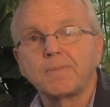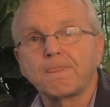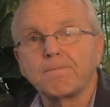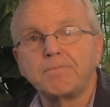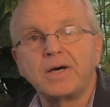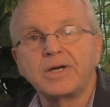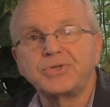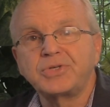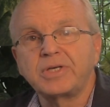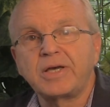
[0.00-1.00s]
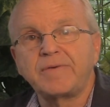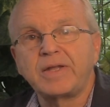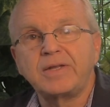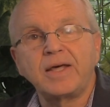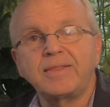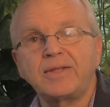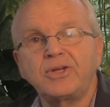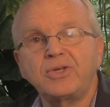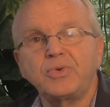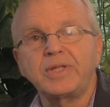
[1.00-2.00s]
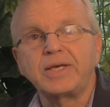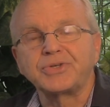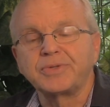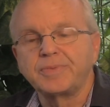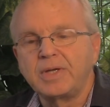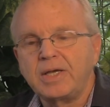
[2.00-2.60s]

Bugs have had nothing to do with this.